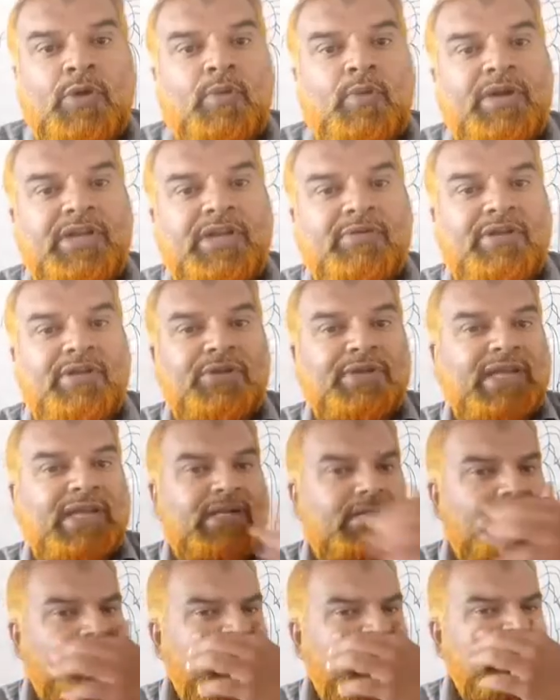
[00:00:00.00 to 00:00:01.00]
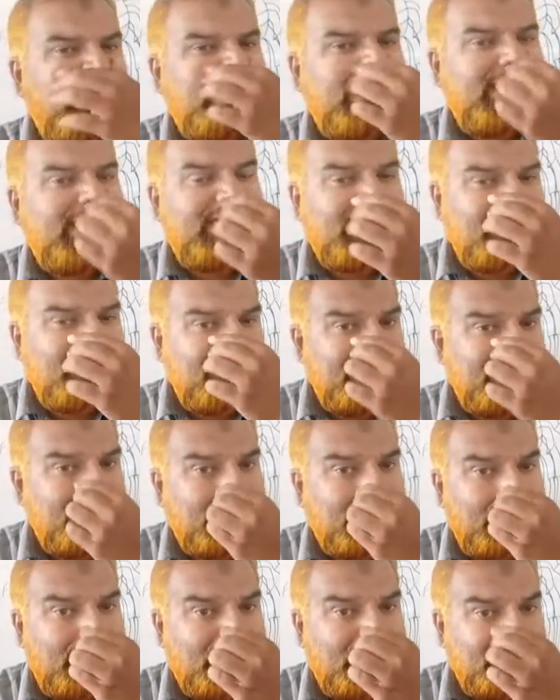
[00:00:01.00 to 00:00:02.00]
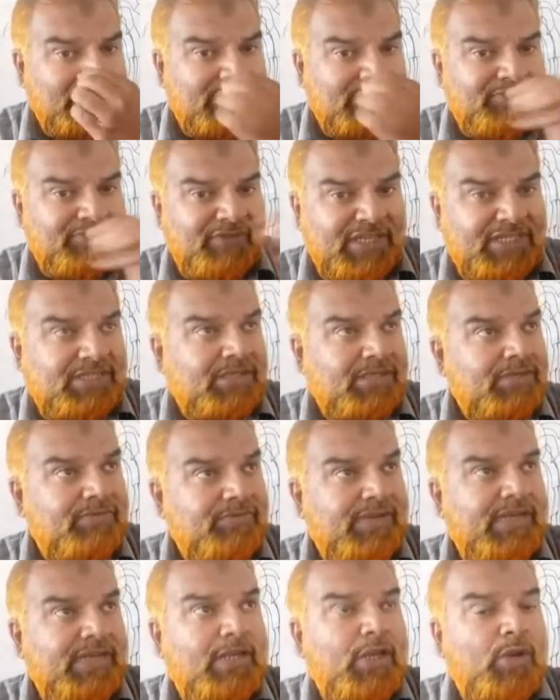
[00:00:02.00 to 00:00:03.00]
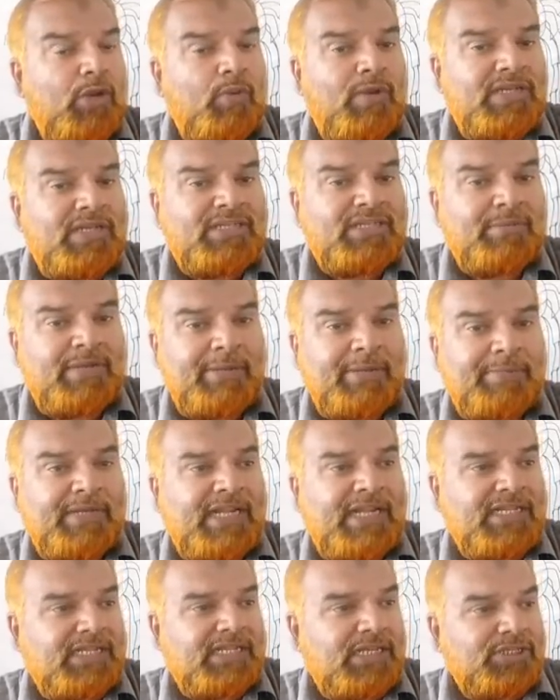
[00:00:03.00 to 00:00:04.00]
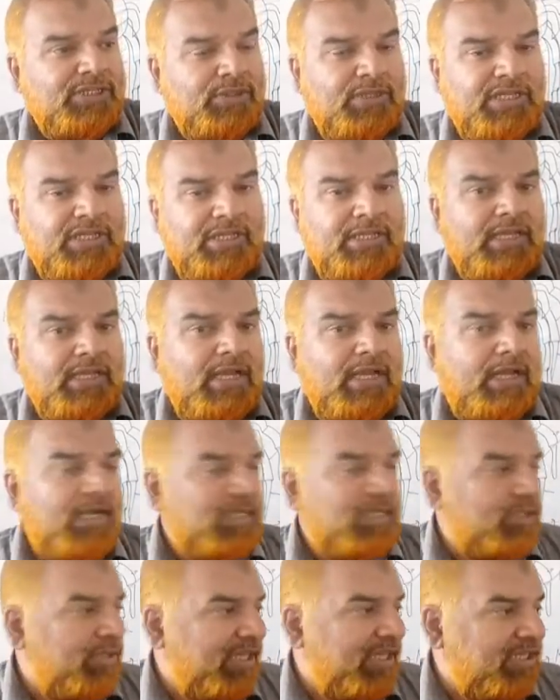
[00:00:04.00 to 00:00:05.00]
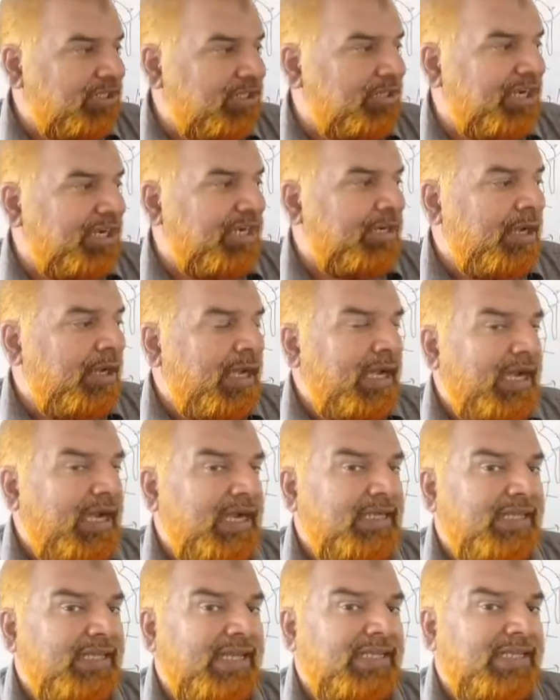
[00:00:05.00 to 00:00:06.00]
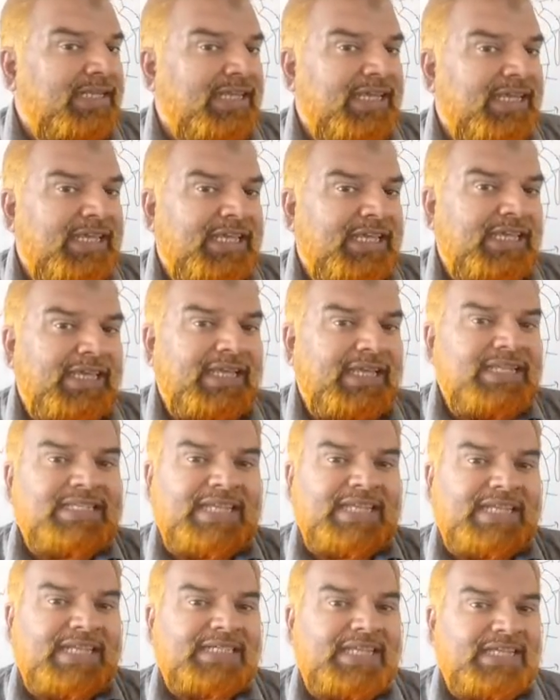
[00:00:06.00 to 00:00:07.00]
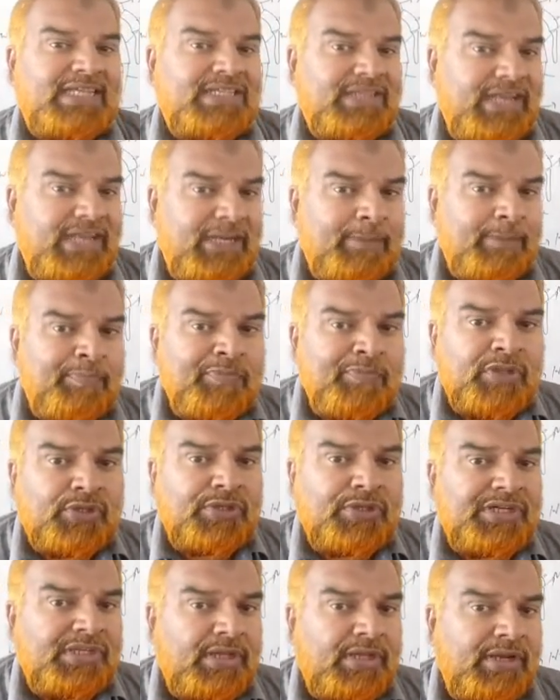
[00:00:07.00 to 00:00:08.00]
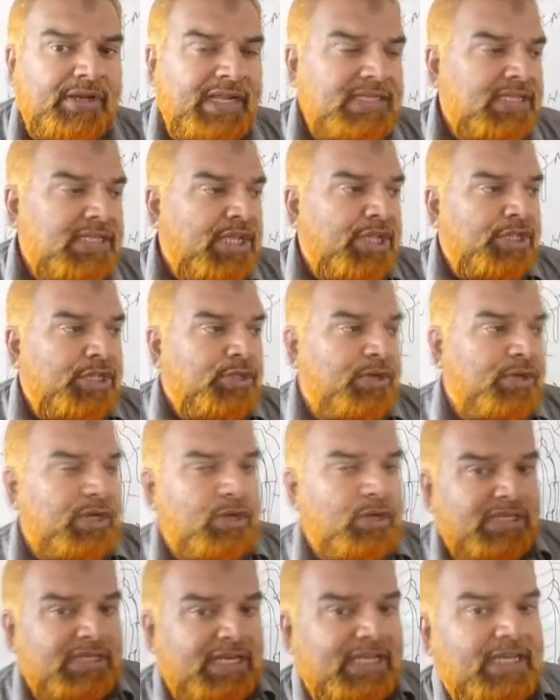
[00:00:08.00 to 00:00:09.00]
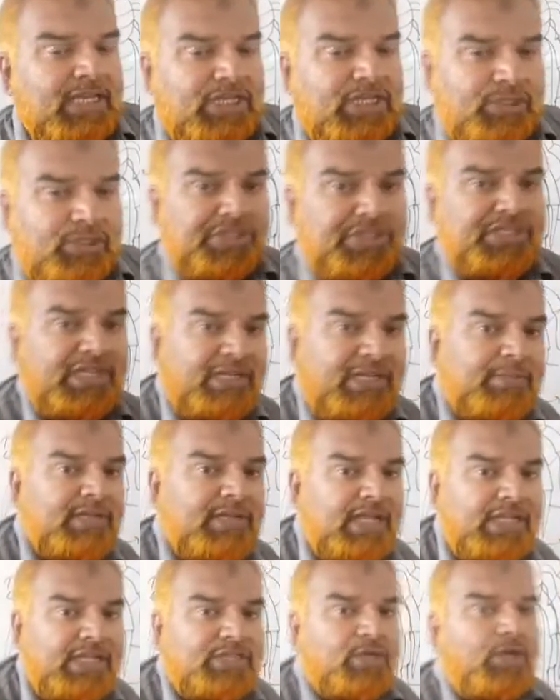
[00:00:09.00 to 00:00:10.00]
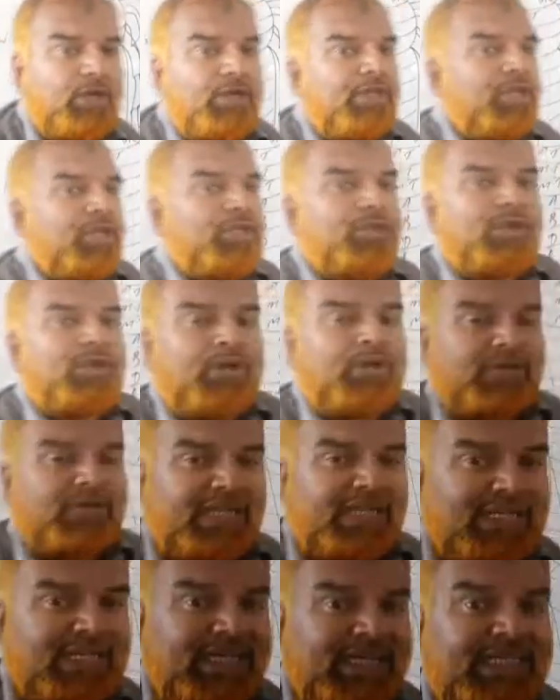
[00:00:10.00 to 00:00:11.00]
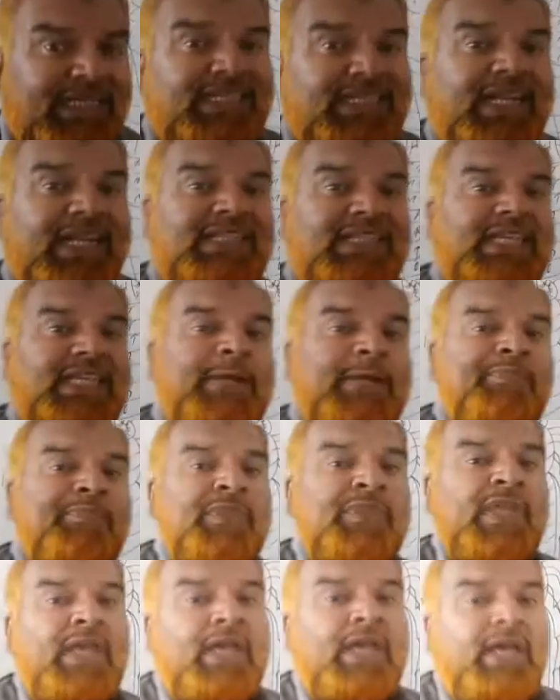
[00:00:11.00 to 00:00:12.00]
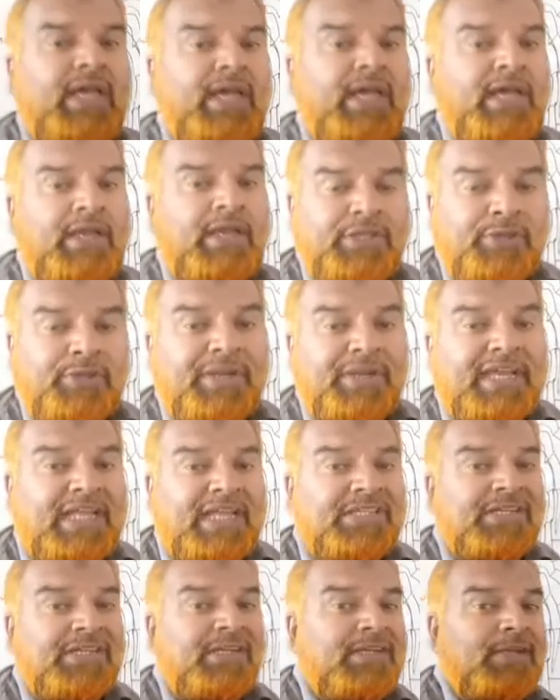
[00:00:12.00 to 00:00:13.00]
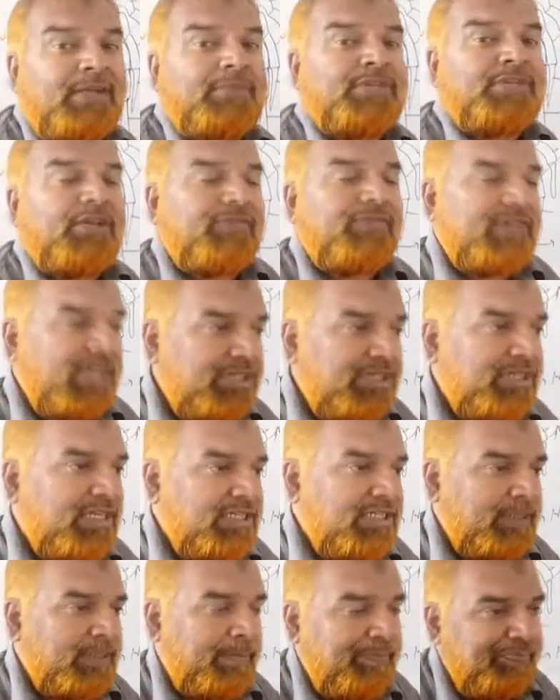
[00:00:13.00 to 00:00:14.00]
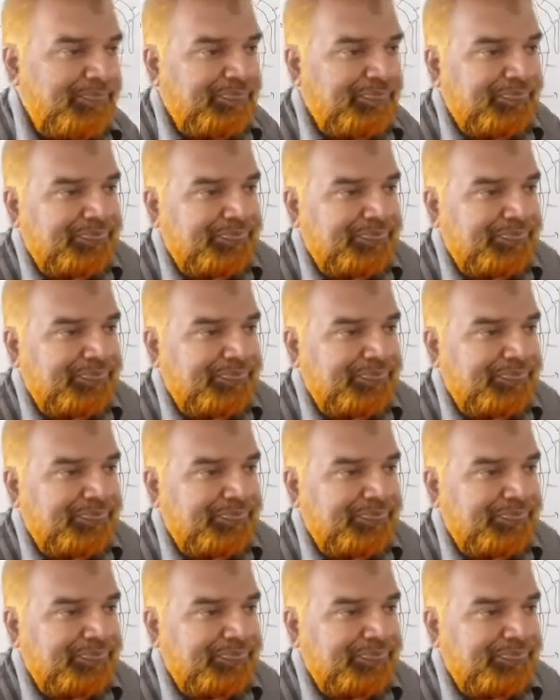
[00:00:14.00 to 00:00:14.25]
Whatever you get, white colored one, along some waste, fine. What some reptiles also excrete, and then the insects excrete. So it is known as uricotelic. So this animal also uricotelic. It excretes the uric acid in terms of crystals.